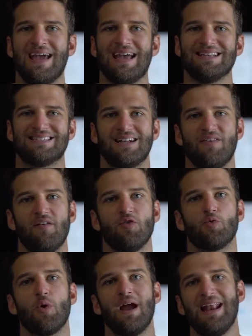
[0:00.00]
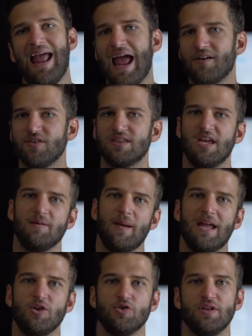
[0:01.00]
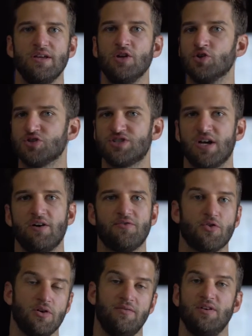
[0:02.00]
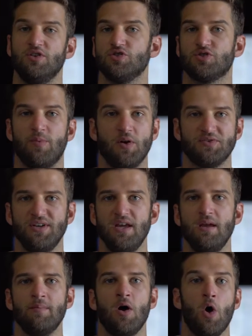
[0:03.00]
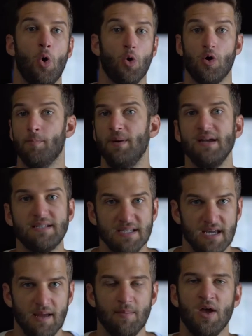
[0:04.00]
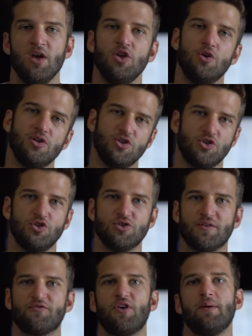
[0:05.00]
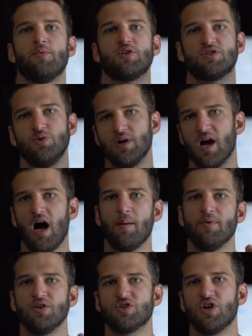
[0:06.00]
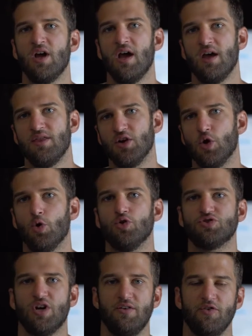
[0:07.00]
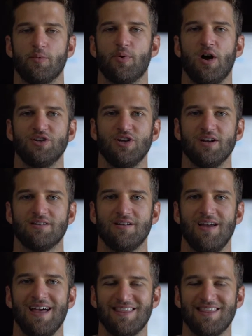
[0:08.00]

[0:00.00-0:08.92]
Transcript: Instead of having to write everything manually yourself, or even in your small team or a big team, you can just use a framework to accomplish the goals of your project.